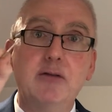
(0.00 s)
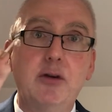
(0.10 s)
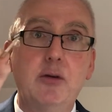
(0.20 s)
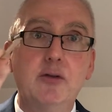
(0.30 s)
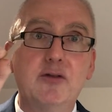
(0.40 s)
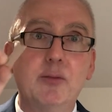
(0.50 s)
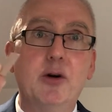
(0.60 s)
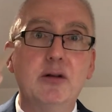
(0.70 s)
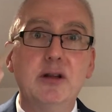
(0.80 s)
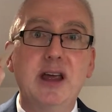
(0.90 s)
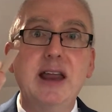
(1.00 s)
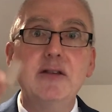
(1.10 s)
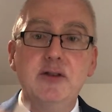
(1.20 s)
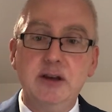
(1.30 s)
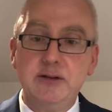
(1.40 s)
2 small
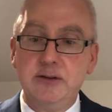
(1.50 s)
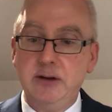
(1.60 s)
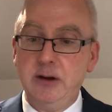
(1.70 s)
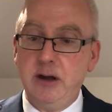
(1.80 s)
hinges,